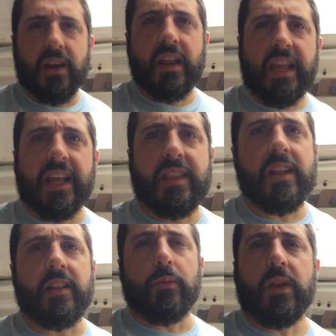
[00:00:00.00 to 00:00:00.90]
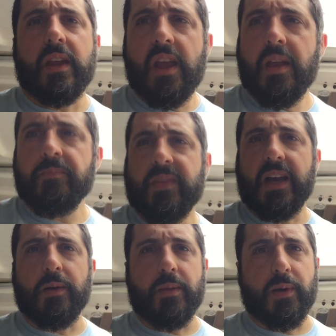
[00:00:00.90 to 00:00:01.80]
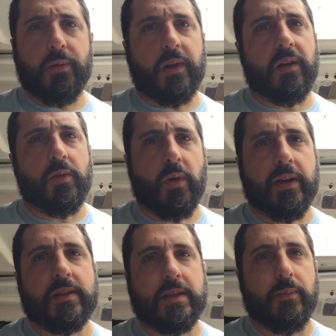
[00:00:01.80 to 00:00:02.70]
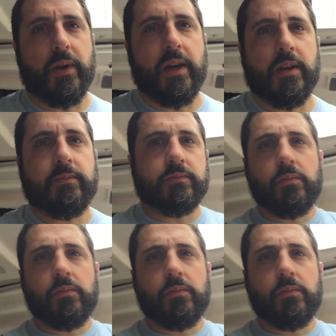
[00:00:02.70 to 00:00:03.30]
the night at the end of the week out in the boat, out in the water somewhere.